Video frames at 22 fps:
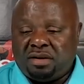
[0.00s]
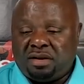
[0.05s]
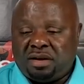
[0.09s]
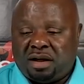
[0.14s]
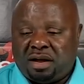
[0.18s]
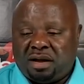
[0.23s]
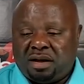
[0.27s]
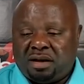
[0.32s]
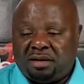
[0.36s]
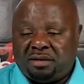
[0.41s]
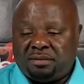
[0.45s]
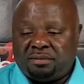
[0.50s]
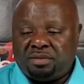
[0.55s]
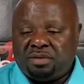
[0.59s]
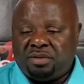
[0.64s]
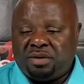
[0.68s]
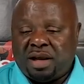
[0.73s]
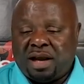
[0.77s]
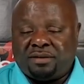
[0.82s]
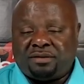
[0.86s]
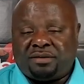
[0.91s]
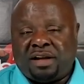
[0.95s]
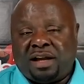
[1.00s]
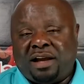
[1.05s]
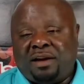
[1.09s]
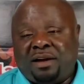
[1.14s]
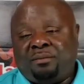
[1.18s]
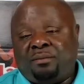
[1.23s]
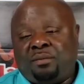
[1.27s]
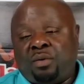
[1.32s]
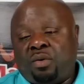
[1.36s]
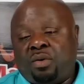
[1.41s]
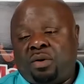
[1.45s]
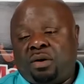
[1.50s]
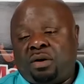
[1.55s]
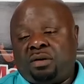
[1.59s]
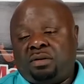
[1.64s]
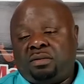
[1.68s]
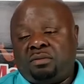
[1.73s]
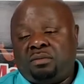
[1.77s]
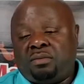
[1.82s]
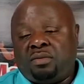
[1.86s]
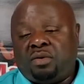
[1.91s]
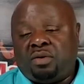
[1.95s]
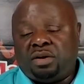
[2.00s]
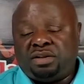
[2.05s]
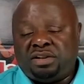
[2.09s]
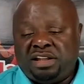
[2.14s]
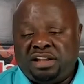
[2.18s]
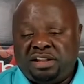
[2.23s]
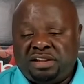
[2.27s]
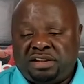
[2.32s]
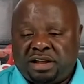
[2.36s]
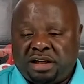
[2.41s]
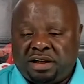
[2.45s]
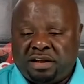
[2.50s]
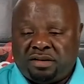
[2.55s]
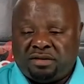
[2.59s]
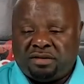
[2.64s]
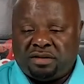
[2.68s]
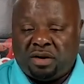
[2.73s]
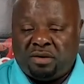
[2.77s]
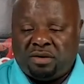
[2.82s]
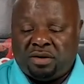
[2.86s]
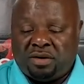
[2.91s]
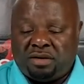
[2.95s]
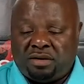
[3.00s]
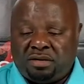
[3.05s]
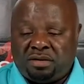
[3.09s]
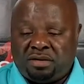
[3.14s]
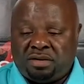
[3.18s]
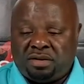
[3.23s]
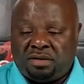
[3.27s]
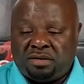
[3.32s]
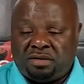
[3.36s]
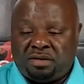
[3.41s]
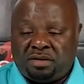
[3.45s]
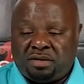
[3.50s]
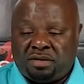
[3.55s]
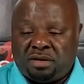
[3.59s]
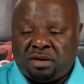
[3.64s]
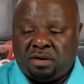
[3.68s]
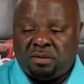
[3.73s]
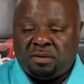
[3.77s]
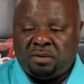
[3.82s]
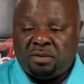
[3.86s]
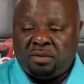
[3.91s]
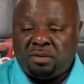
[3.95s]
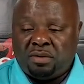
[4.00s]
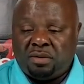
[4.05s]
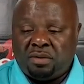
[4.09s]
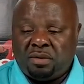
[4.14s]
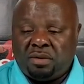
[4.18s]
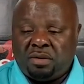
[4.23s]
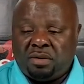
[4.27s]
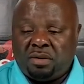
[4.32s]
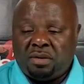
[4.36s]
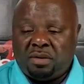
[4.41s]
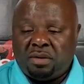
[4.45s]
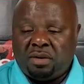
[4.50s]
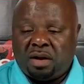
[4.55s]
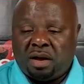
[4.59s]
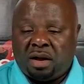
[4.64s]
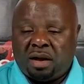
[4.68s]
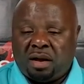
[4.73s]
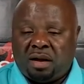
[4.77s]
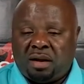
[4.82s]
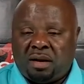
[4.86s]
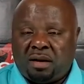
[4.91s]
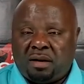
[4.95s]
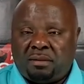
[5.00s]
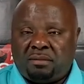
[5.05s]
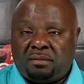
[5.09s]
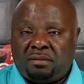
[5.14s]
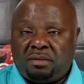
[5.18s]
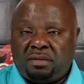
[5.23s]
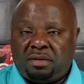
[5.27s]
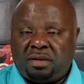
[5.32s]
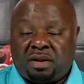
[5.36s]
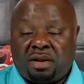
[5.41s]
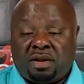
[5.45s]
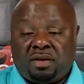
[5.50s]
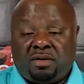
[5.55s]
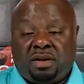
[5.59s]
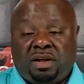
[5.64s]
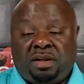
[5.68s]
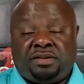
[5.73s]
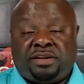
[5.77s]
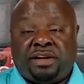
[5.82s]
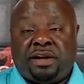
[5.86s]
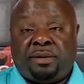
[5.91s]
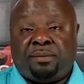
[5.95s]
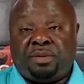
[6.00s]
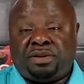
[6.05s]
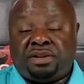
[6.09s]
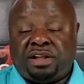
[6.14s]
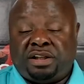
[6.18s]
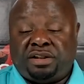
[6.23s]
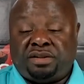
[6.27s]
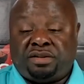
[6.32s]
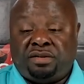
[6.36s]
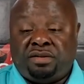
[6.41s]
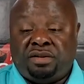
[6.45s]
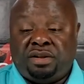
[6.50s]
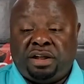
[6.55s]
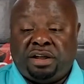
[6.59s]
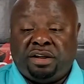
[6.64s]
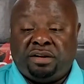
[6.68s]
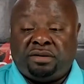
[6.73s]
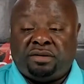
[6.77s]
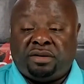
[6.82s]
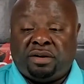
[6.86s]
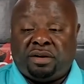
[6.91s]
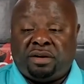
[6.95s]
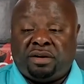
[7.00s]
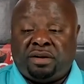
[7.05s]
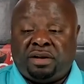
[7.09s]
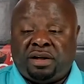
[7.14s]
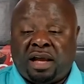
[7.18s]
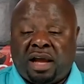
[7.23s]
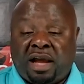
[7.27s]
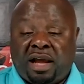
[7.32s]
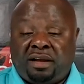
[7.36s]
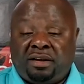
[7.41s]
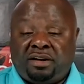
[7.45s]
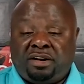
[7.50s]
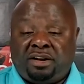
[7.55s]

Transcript: Um, you'd have to have more more details on it to to know uh, is there a potential deal there or not.